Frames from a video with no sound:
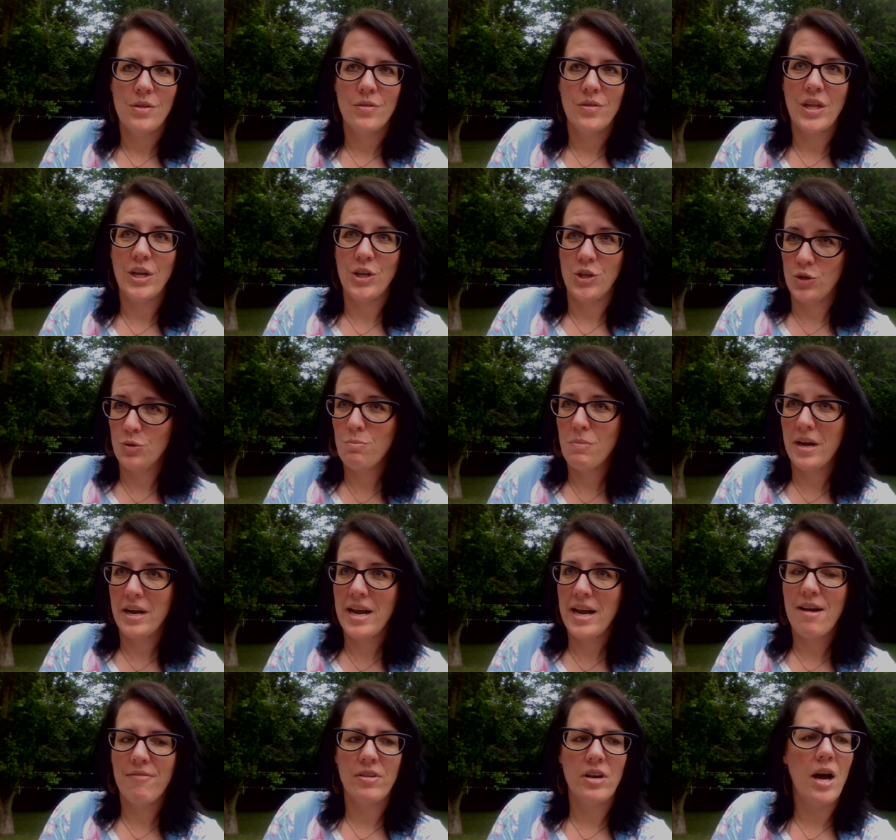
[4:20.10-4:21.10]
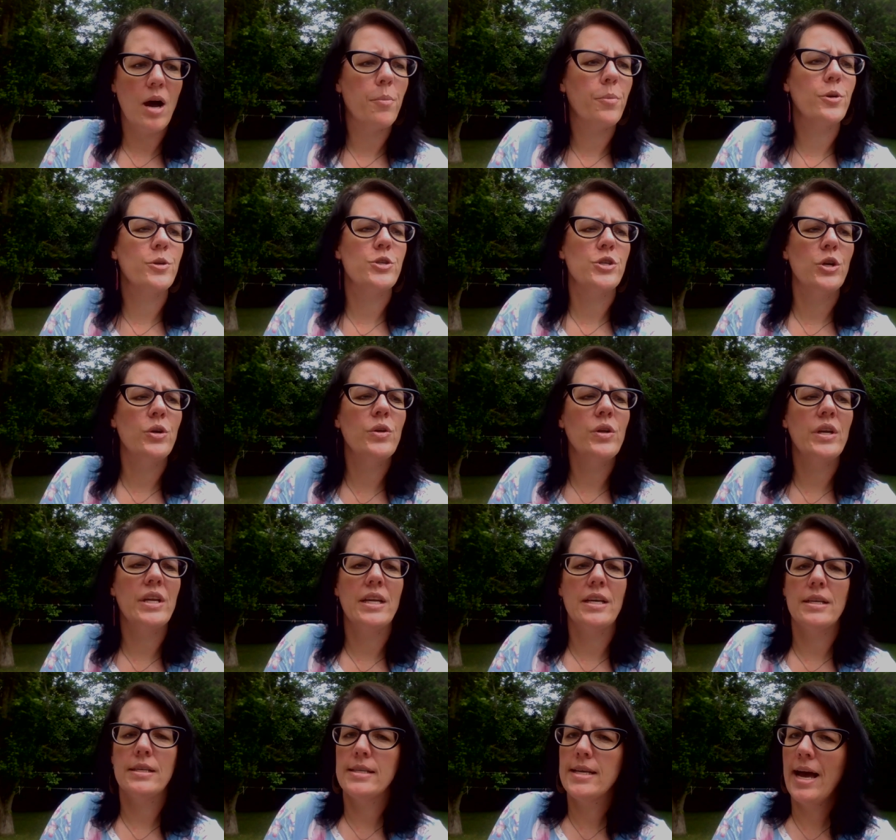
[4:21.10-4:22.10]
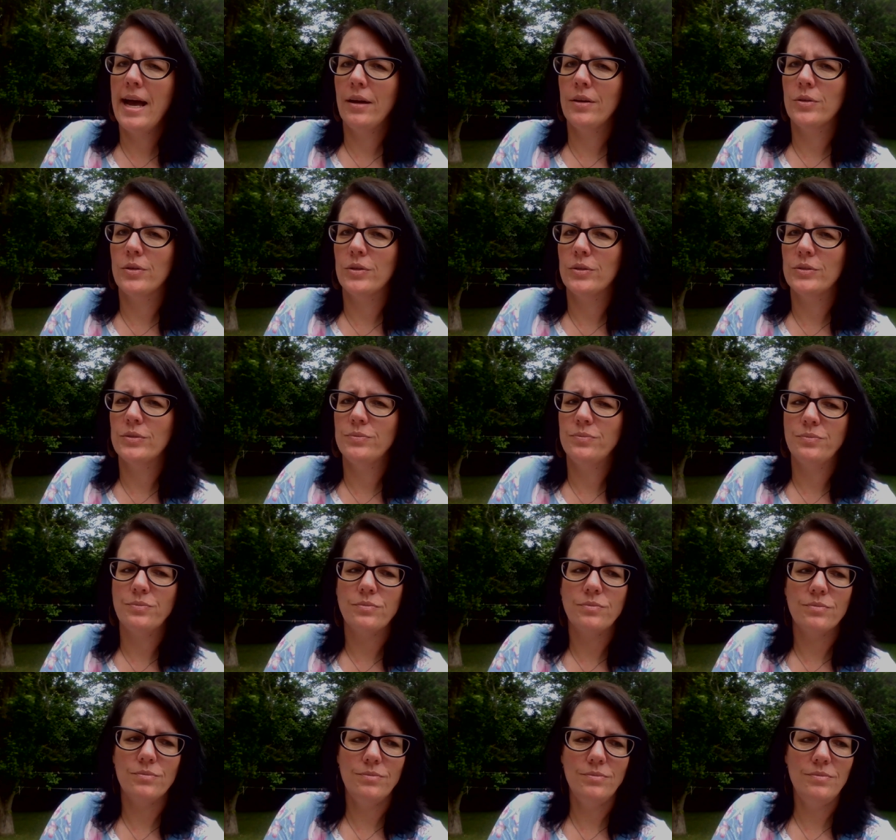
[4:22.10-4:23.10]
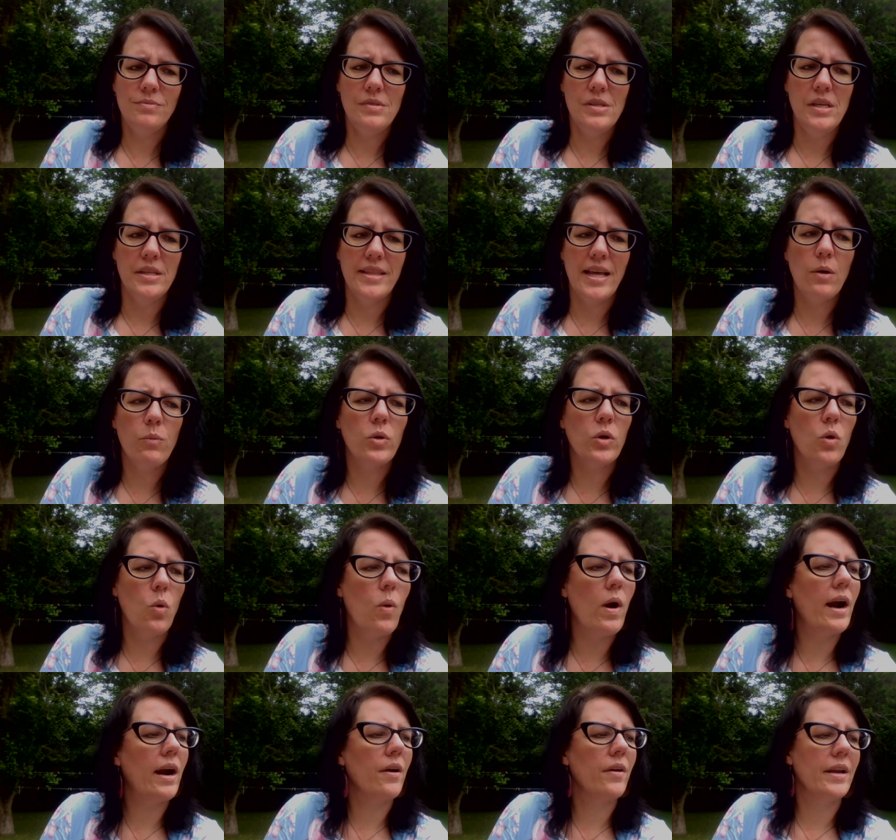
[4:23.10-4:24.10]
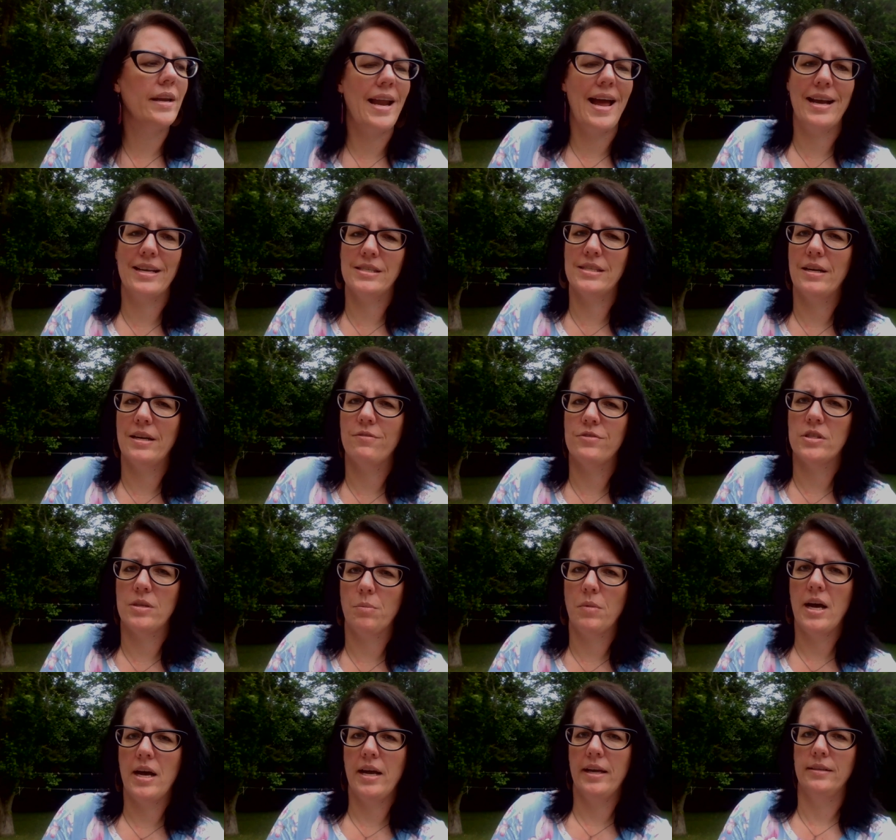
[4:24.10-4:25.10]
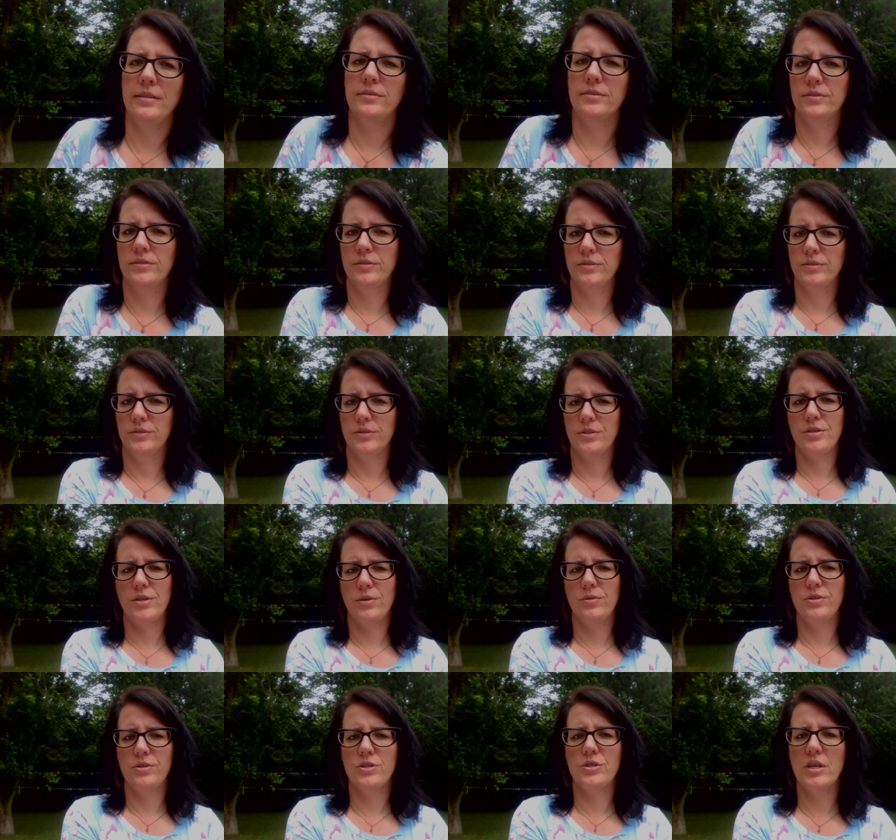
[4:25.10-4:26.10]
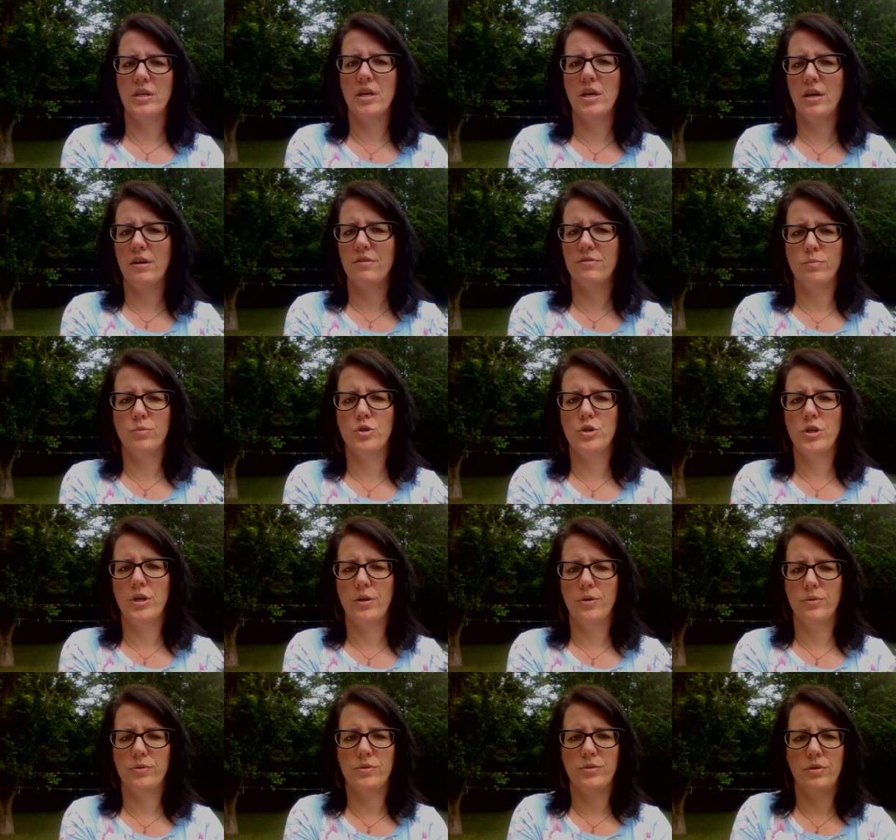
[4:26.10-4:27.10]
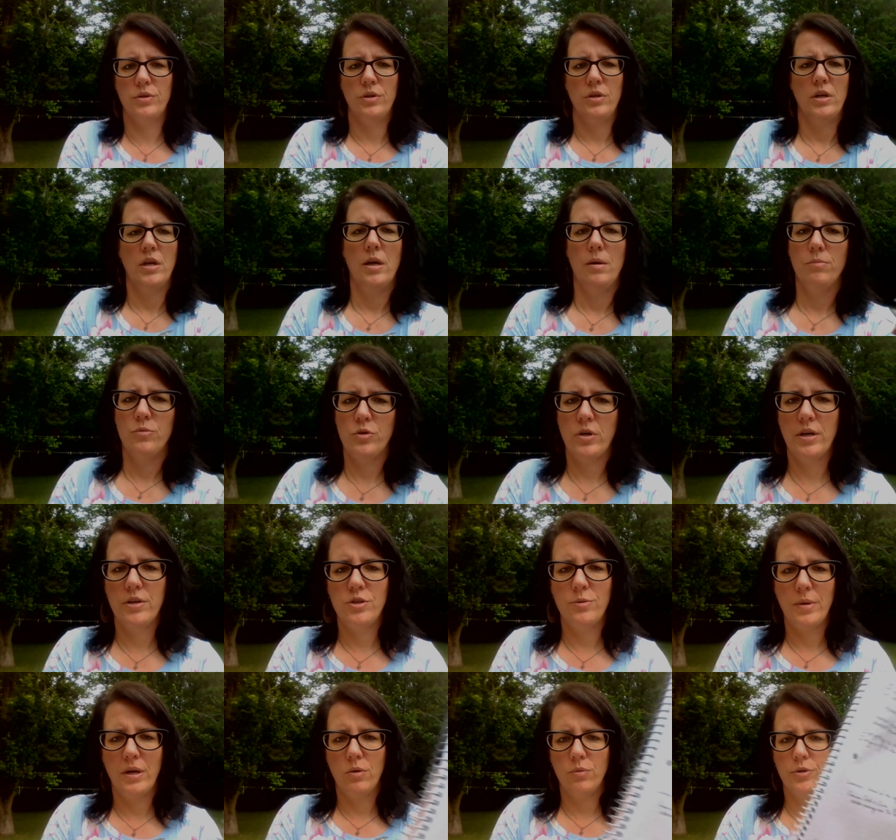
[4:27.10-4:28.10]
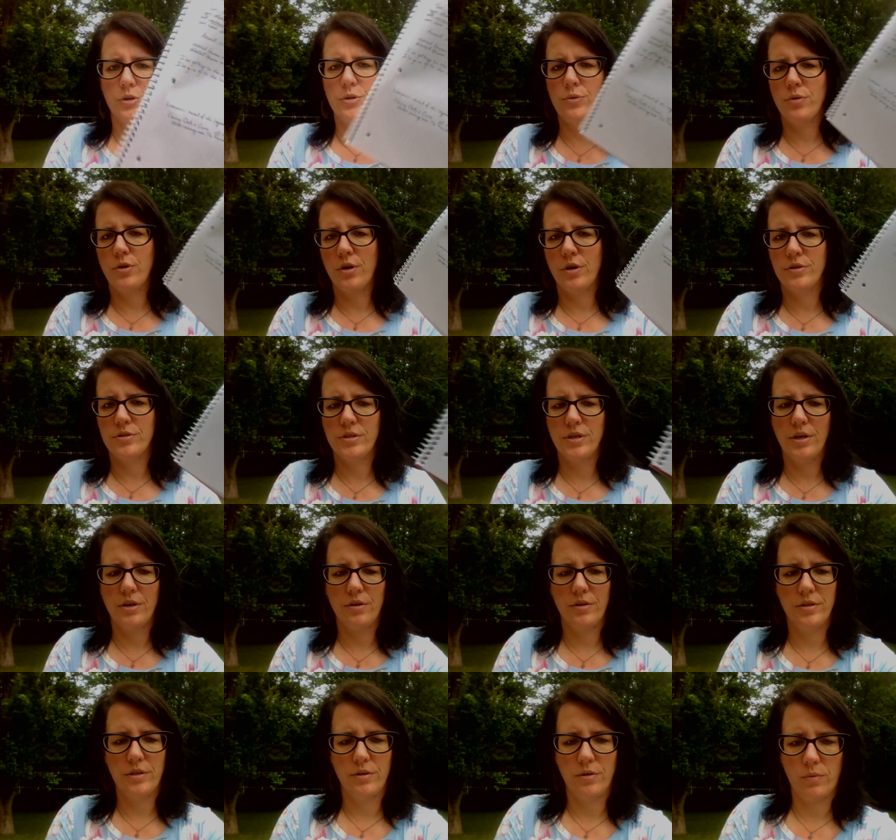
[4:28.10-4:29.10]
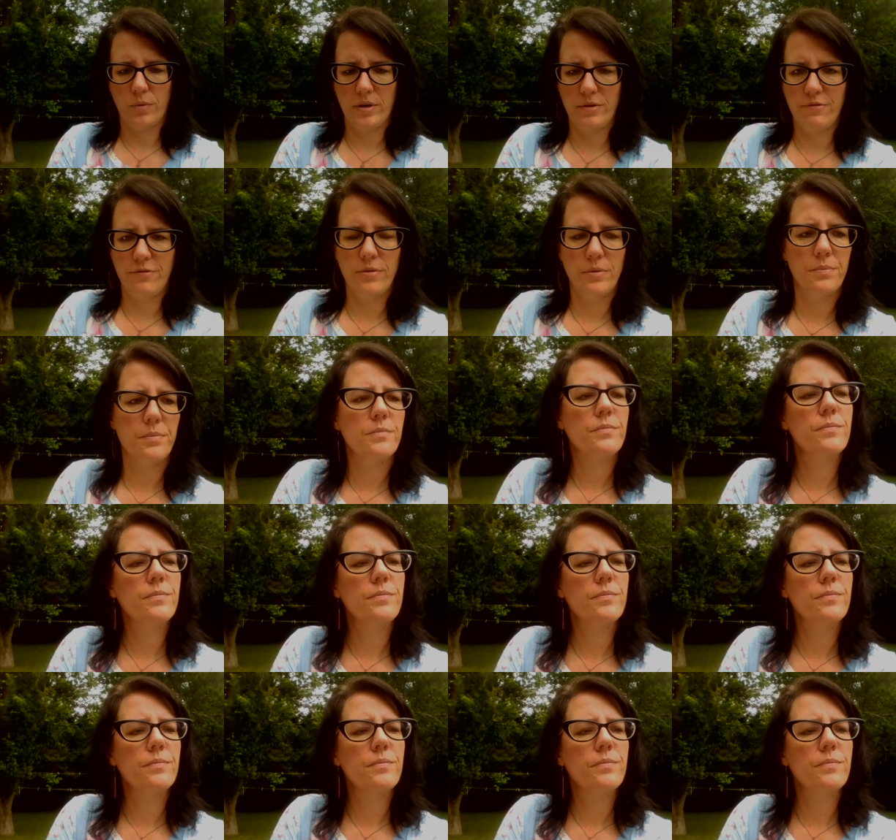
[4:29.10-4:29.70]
that you might have an opportunity to tackle that require an accent of some kind. So just thinking of some shows, trying to do my own cue cards here, good grief.